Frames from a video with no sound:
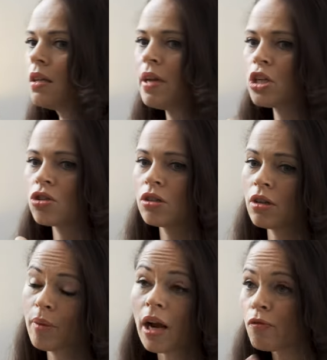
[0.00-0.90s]
and make sure that,
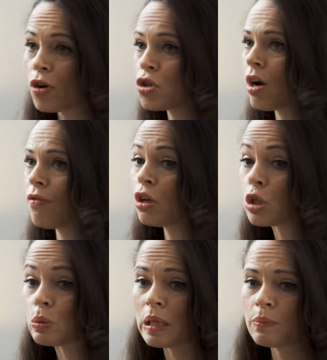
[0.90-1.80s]
I mean, I'm photographing
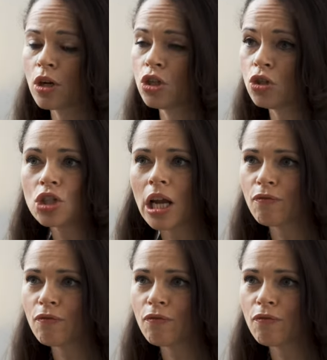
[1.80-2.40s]
loads of people and usually